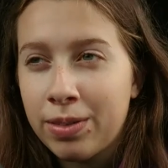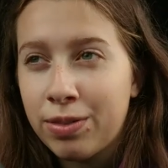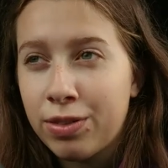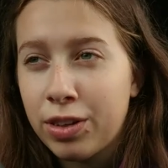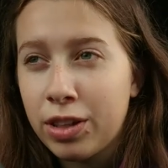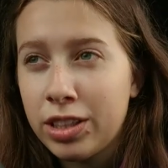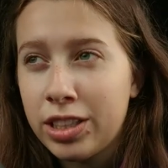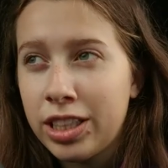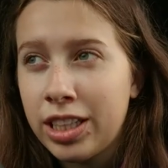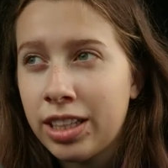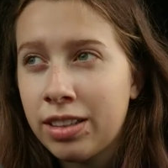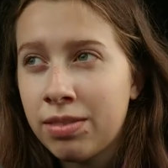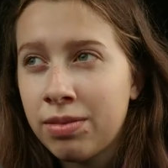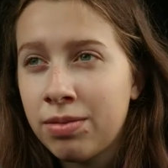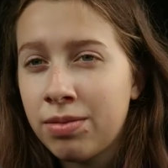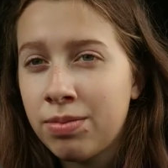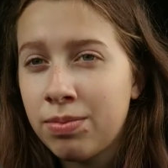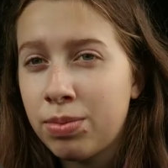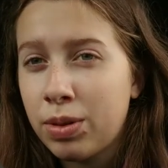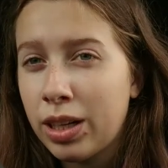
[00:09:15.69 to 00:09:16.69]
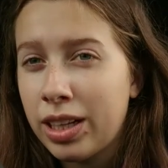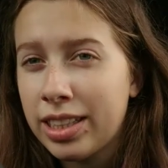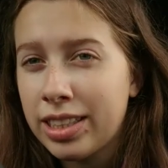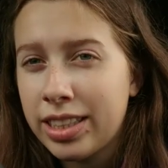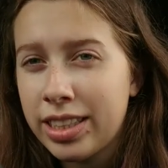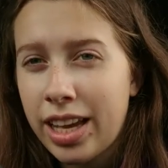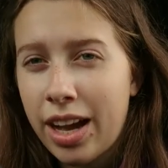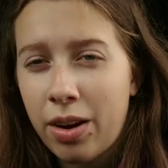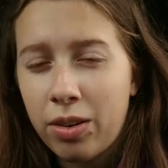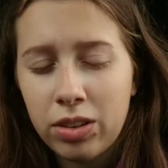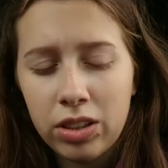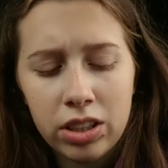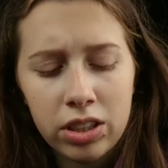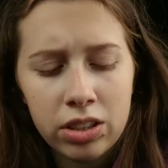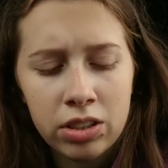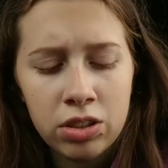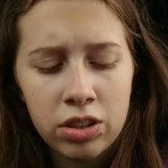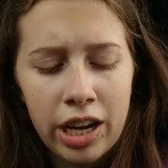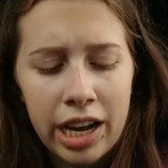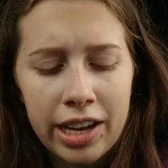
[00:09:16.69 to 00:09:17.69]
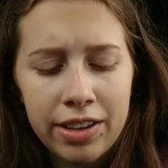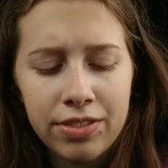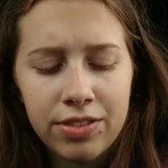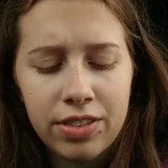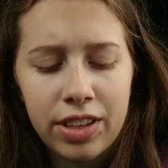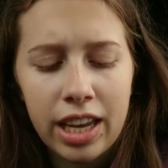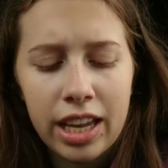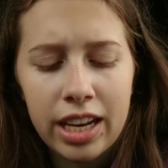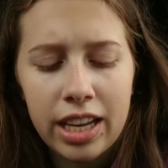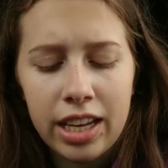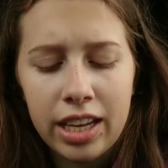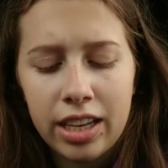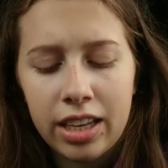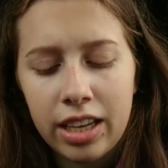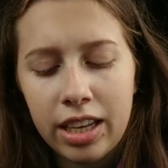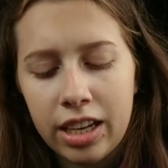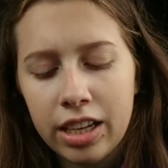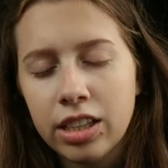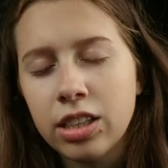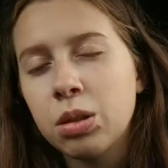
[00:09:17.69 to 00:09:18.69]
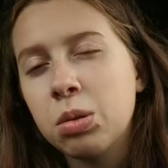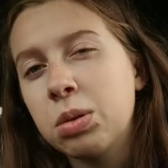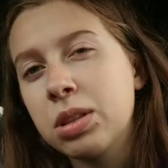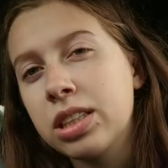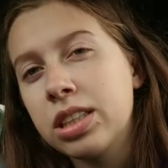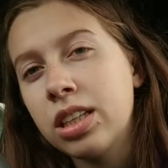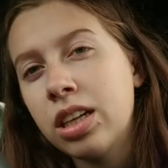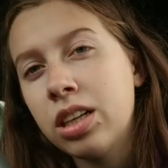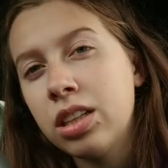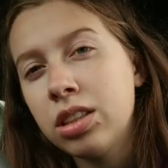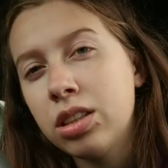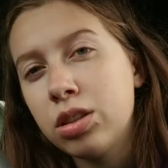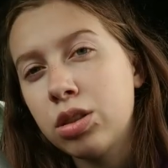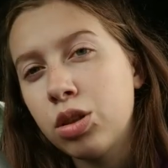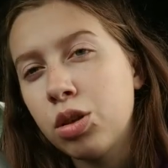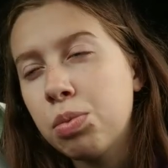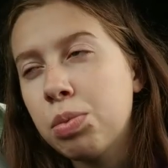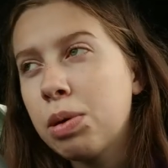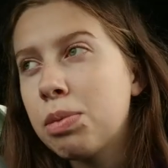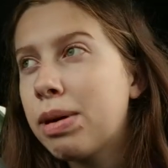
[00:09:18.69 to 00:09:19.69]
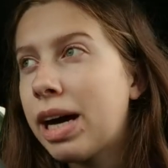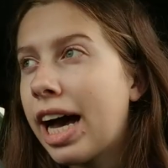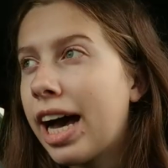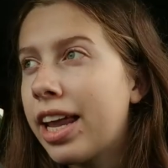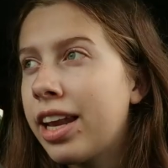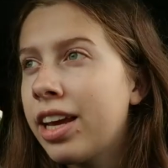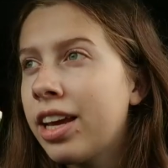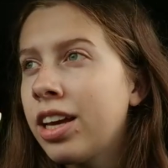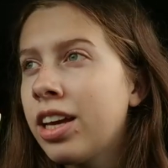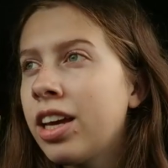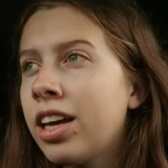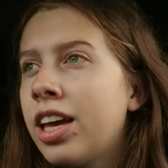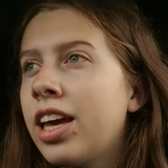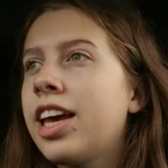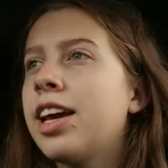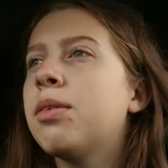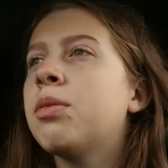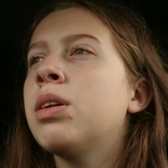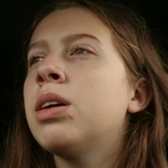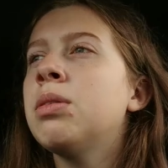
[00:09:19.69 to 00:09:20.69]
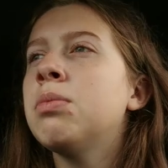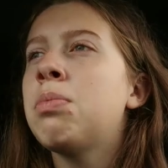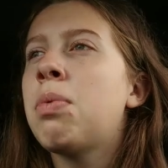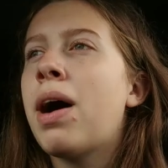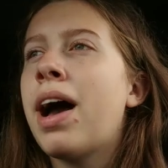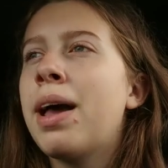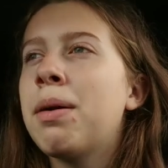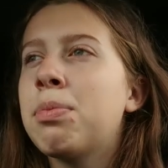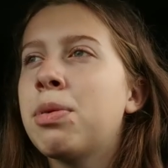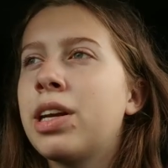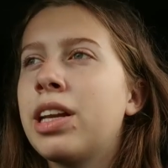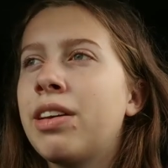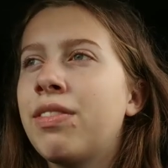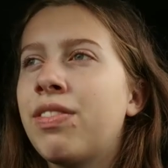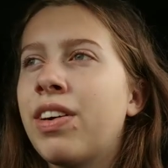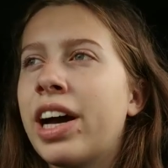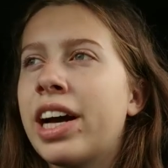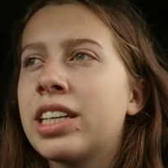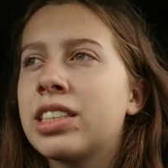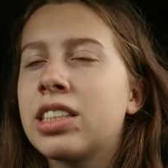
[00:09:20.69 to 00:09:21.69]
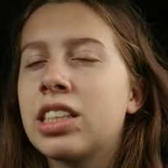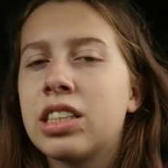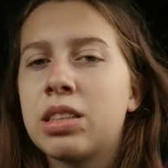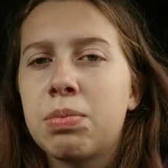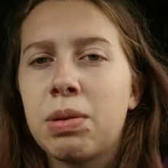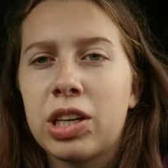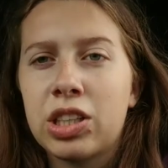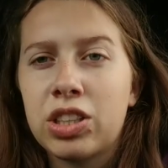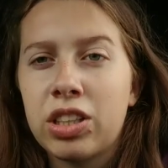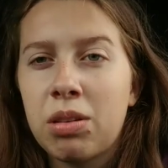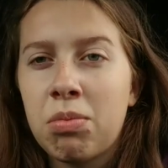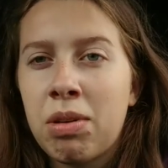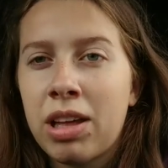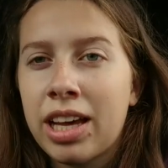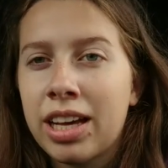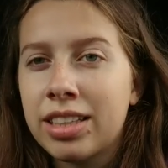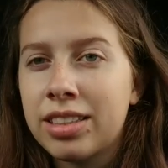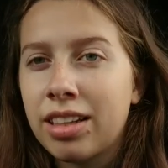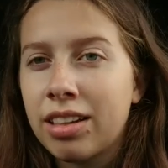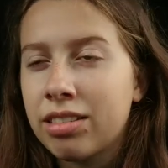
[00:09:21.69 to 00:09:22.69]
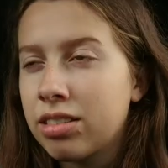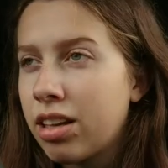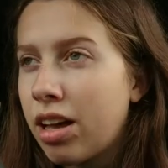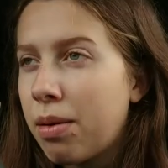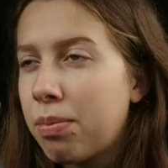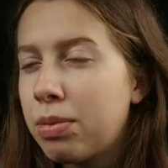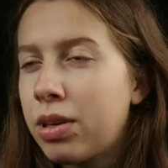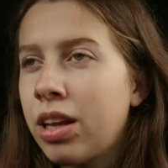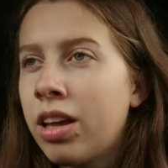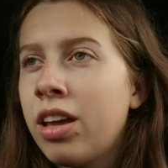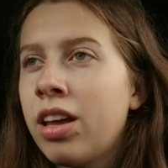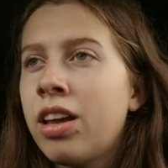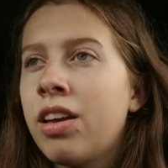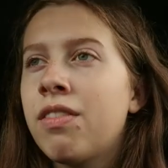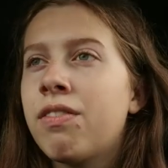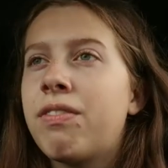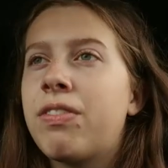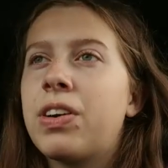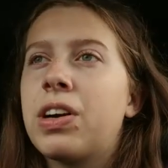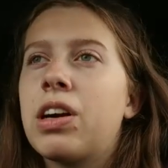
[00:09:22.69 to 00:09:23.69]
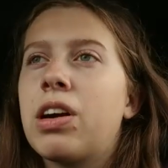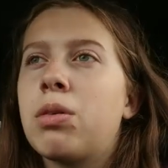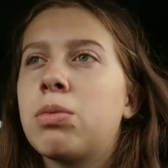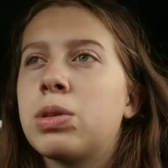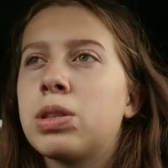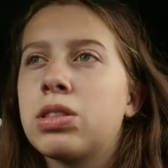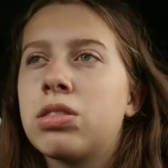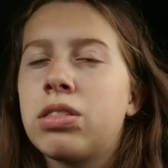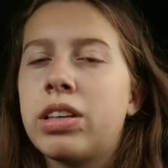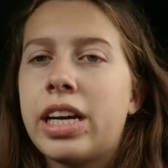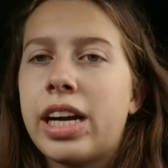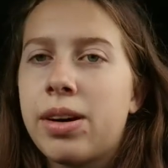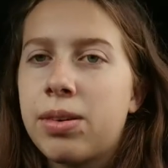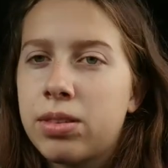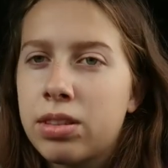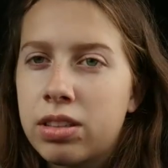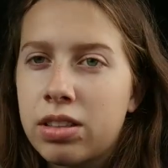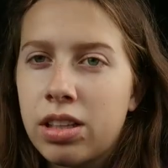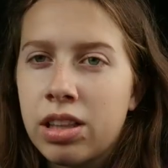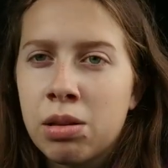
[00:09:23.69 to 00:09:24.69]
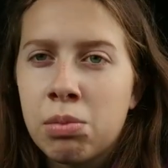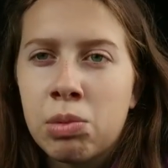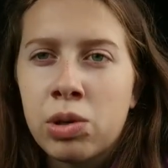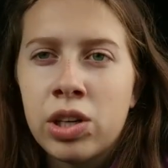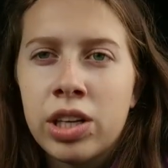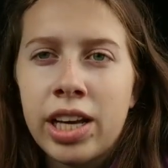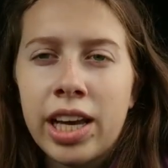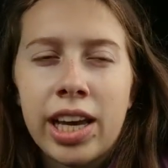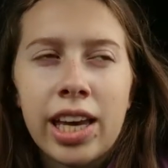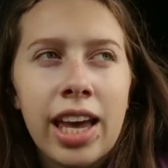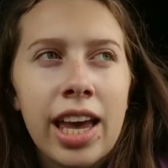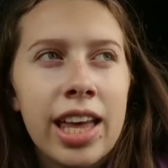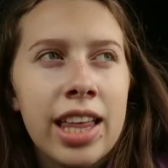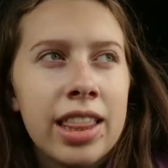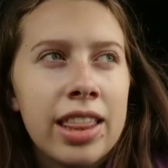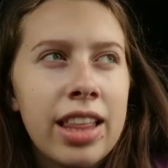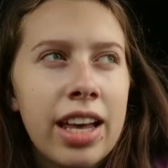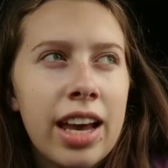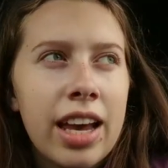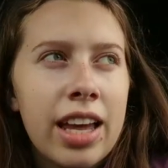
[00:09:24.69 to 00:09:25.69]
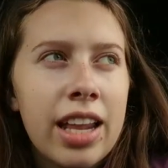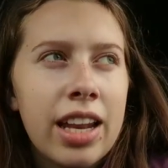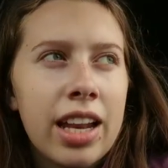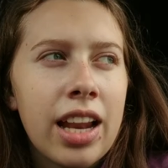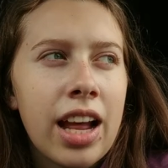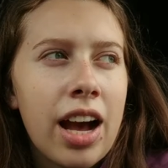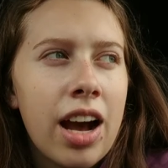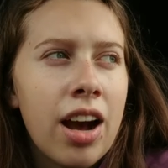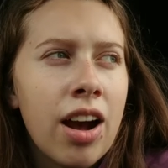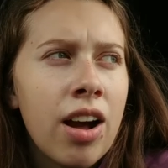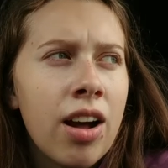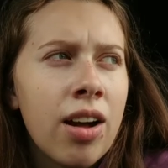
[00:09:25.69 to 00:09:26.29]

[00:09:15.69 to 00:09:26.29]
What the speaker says: 14 plus hour drive getting here was not super bad. It went by pretty fast, especially because I slept for almost 3 hours in the morning, and then